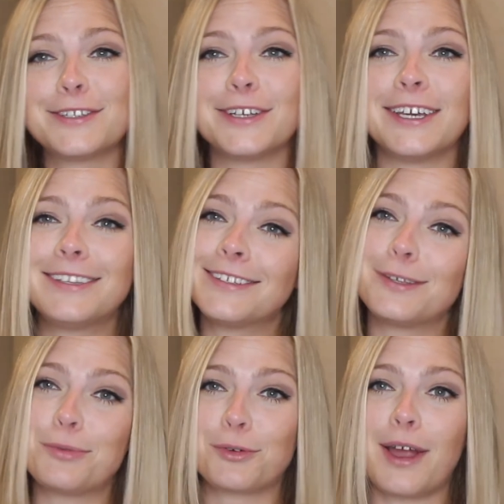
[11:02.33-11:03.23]
to hit the
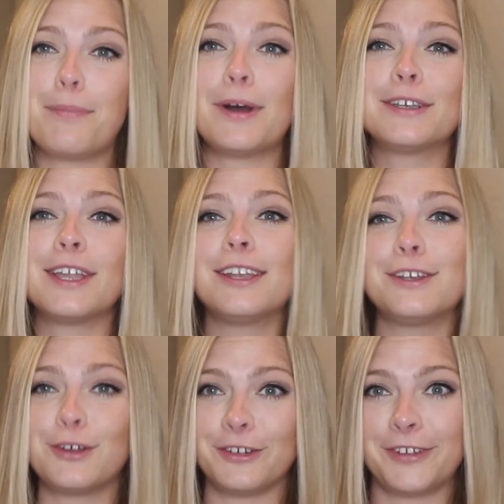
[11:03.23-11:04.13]
subscribe button and
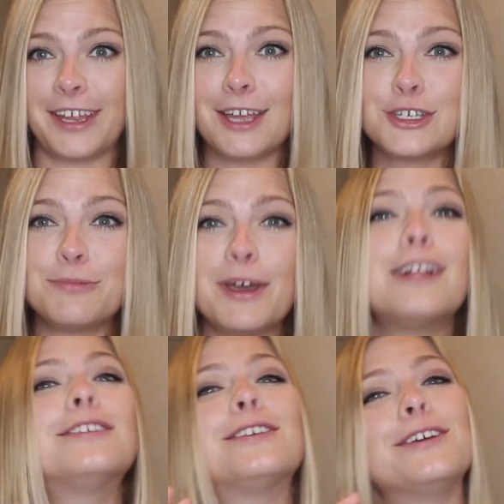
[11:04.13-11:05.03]
the notification
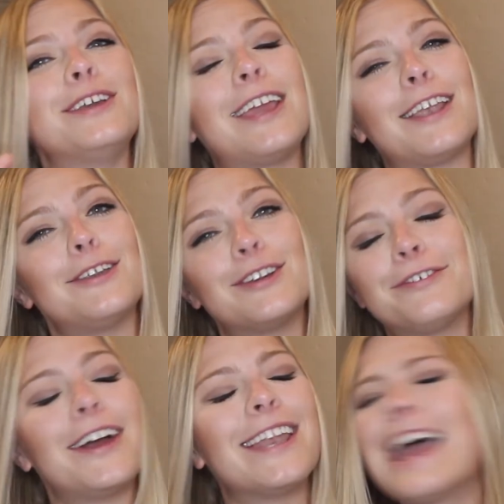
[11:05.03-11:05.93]
bell so you get
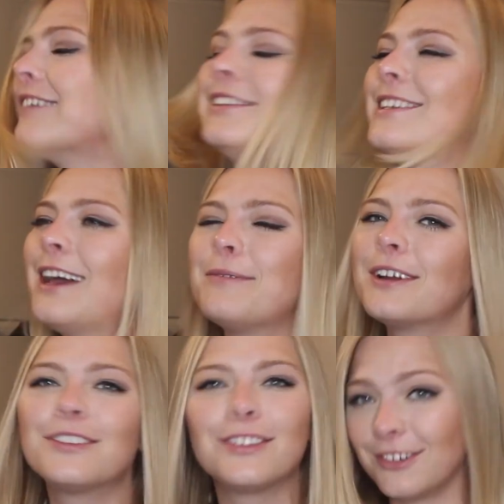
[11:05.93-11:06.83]
notified every time
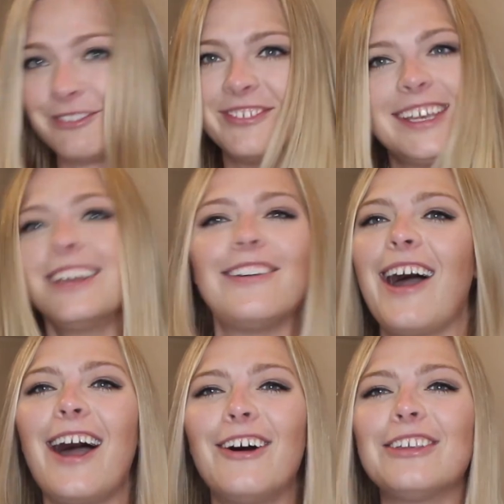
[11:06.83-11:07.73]
there's a new video
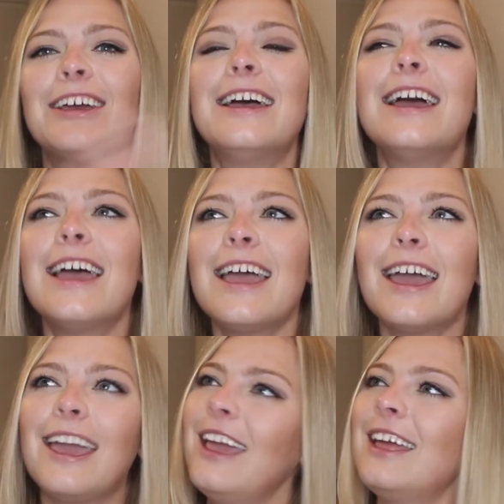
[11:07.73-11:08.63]
out.
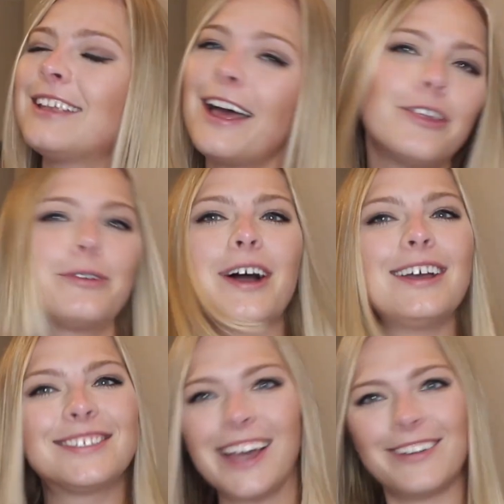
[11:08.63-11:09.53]
And
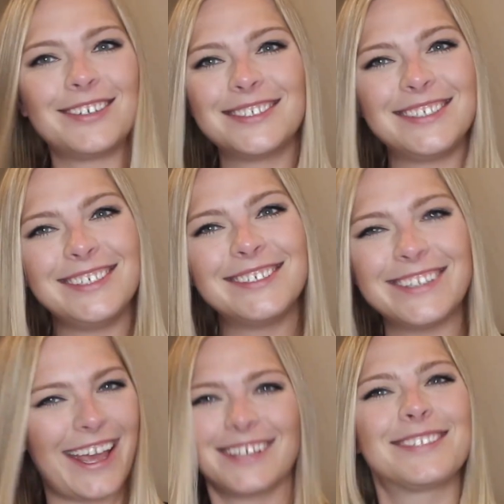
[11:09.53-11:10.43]
otherwise, I will see you
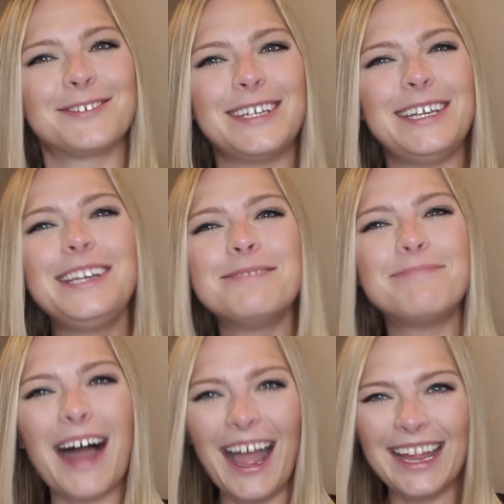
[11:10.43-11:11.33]
next week.
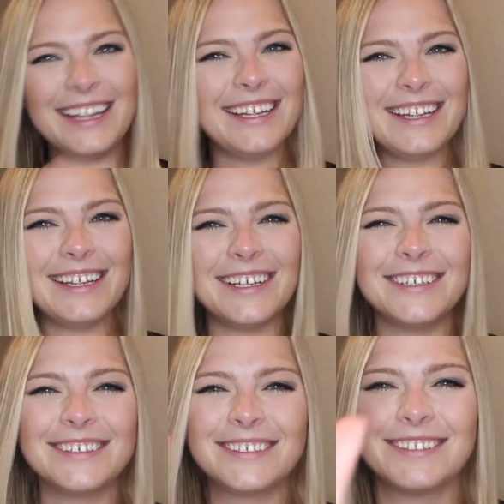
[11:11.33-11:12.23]

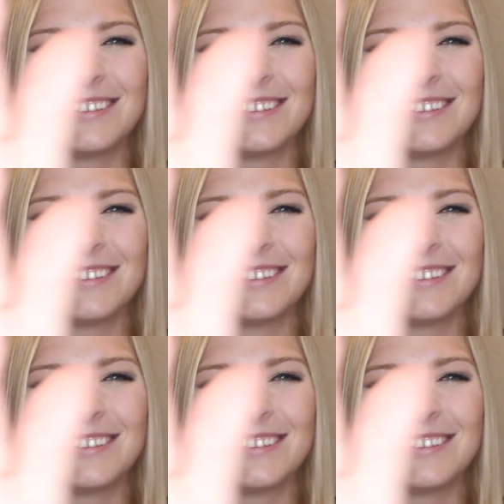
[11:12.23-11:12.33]
Bye!